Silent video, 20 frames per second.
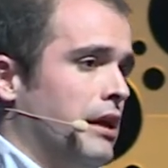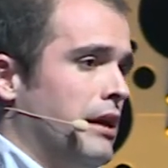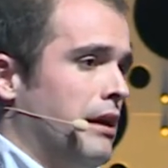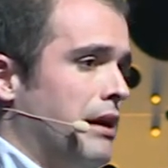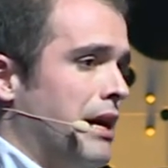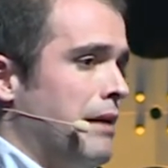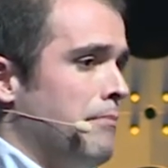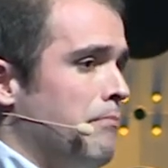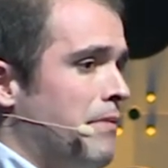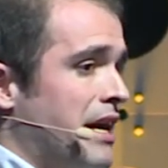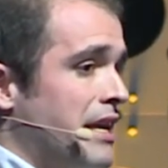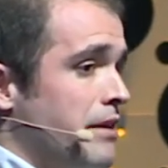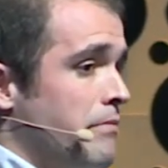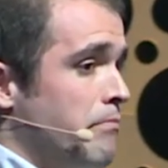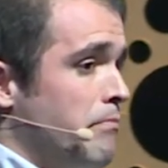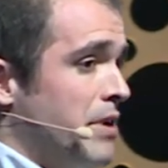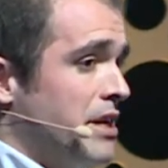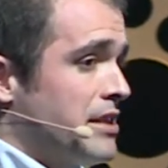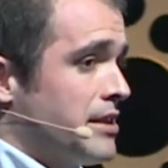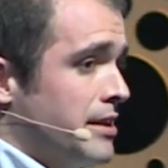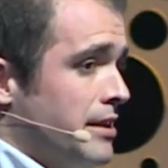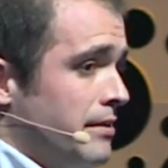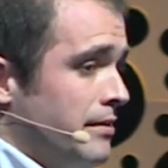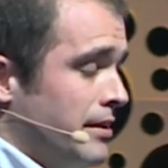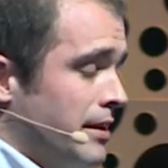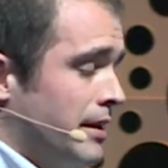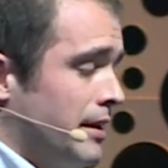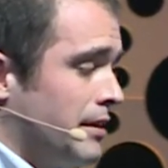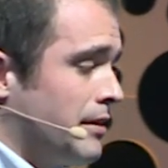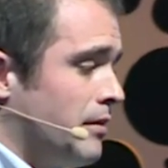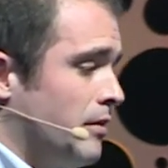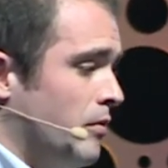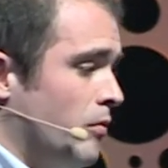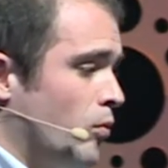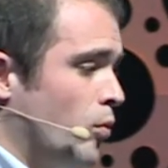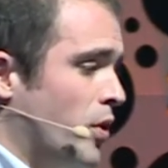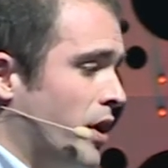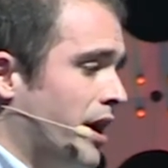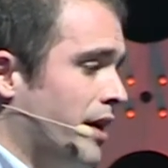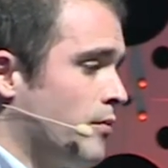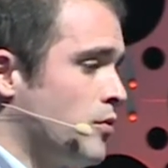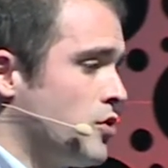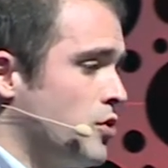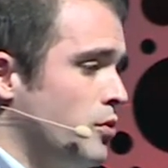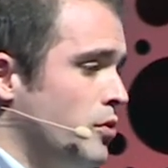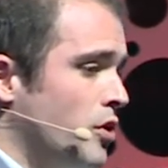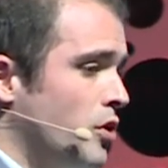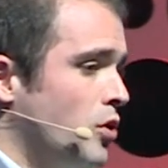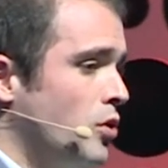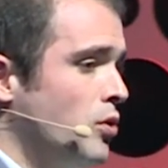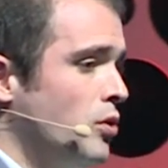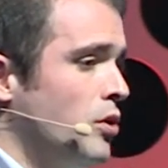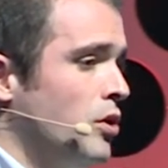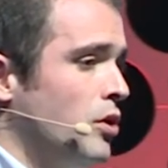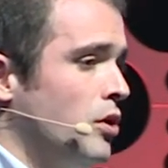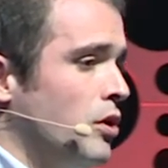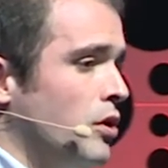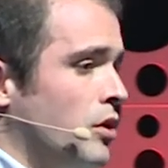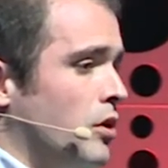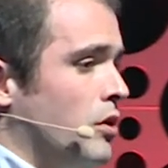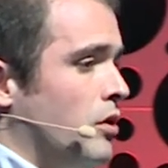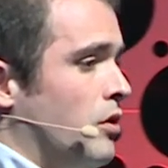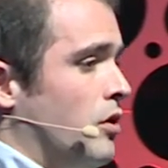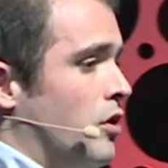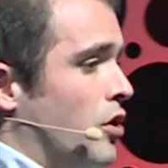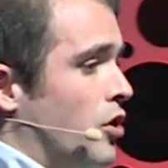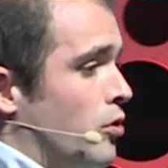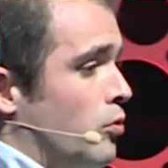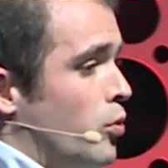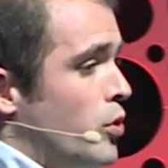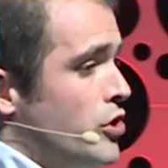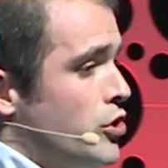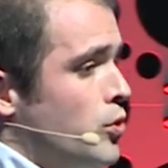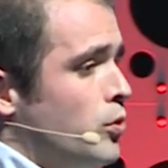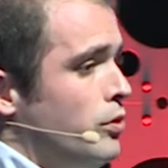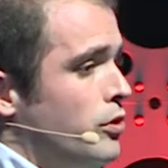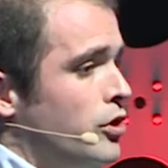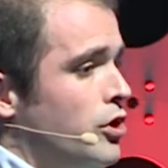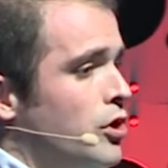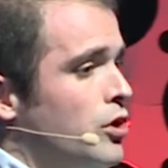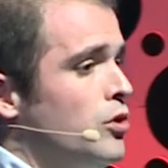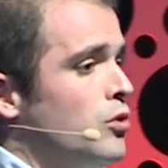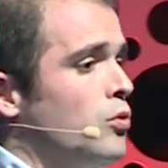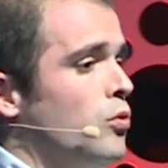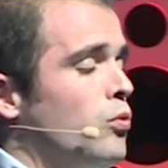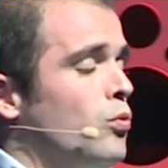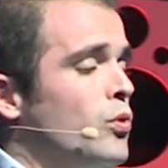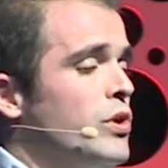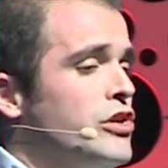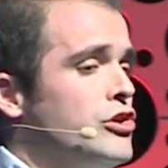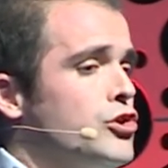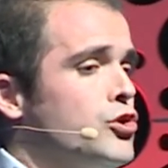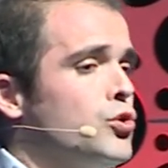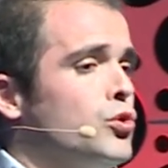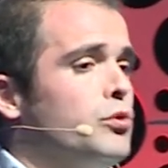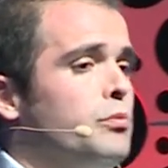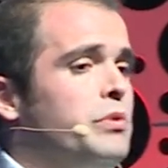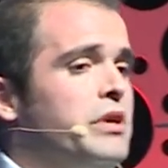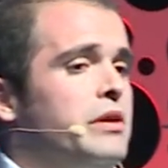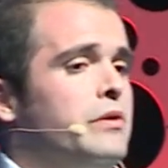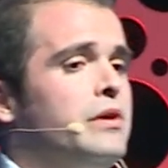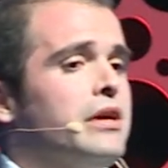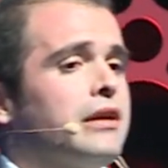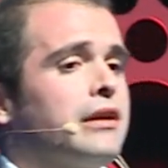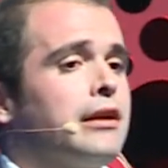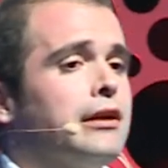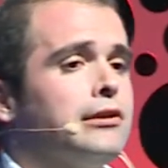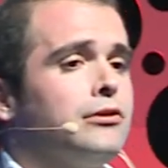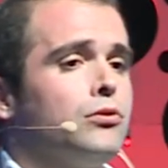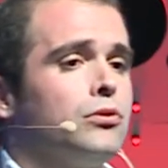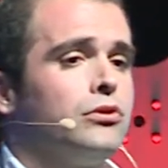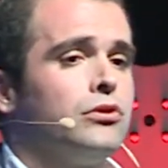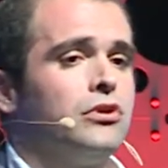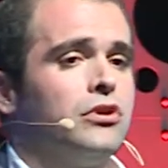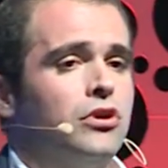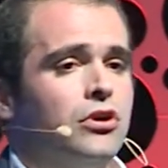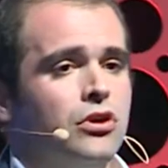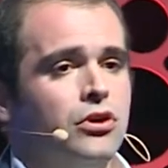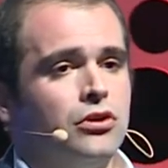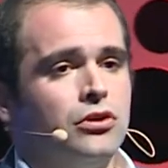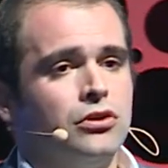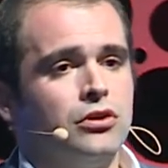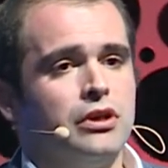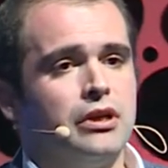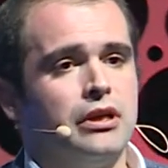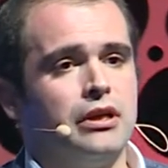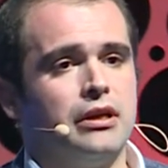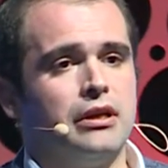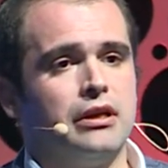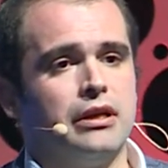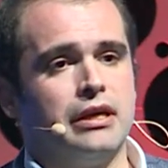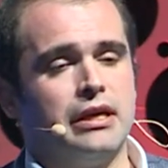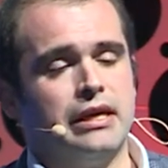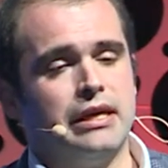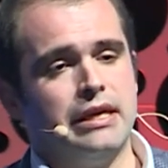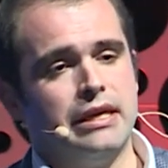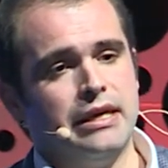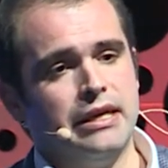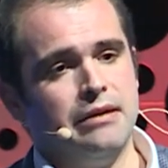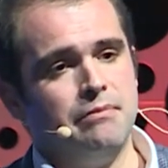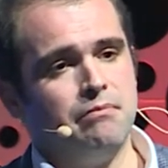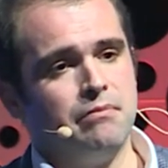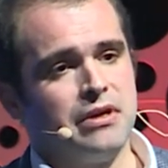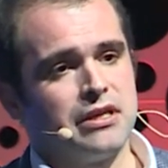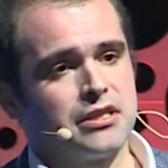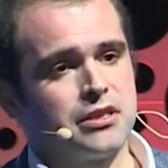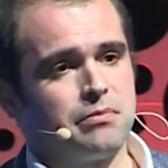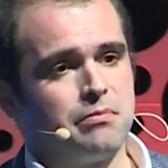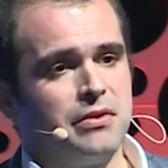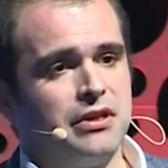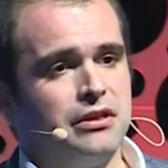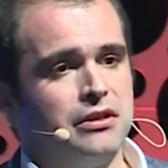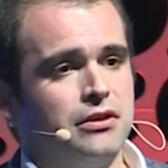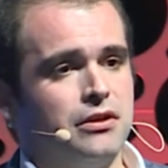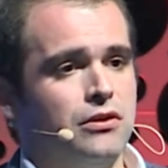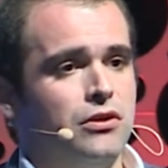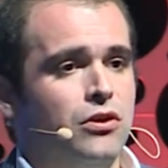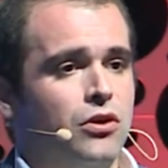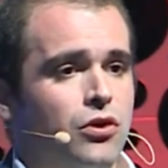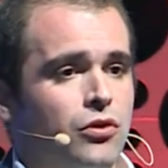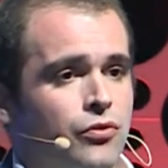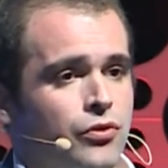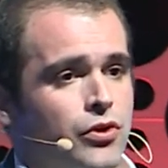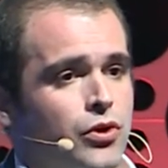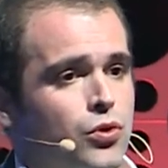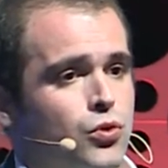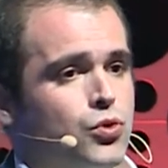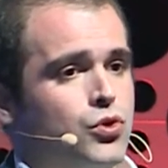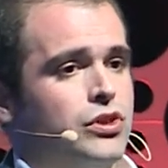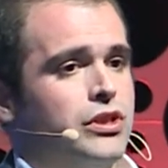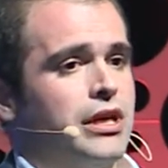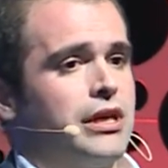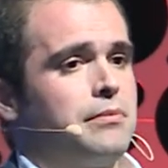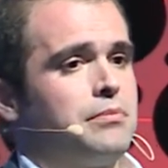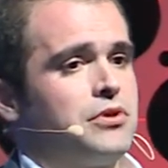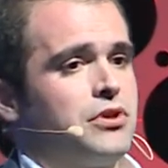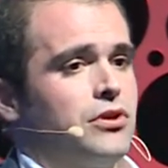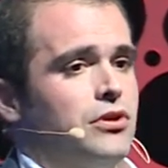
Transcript: And by investing that, we have to know, or we should know, we should be the return on investment on those types